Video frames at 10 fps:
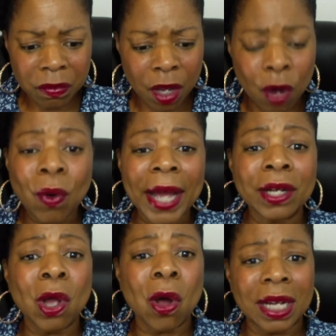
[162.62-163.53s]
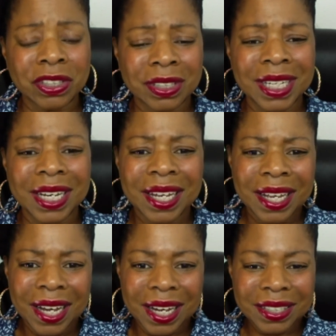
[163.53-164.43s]
or right along, I should say,
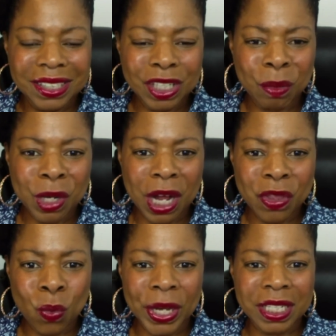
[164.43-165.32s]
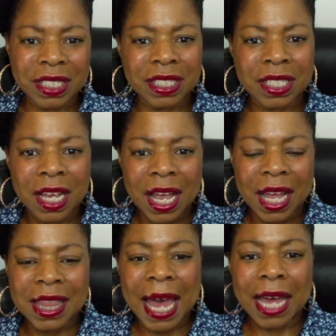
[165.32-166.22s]
to some of the other witnesses
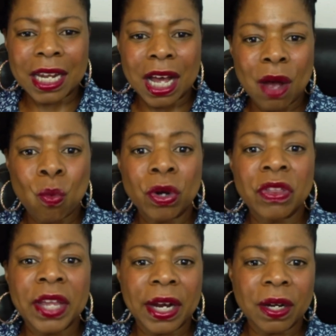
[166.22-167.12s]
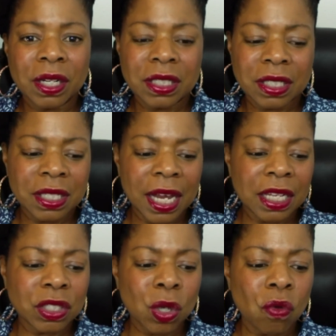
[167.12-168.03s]
that were there today.
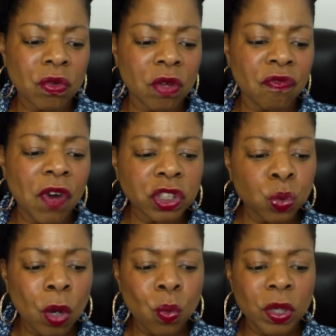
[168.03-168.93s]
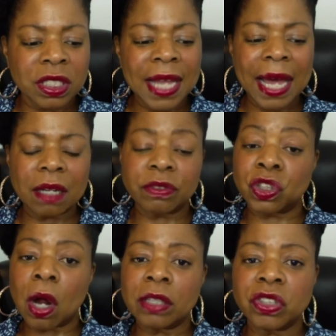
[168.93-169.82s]
So the first one was that of
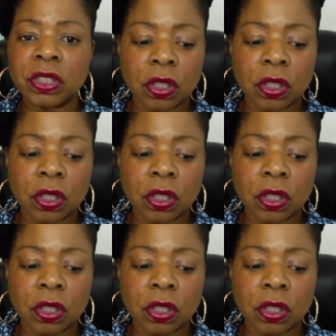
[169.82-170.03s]
Sergeant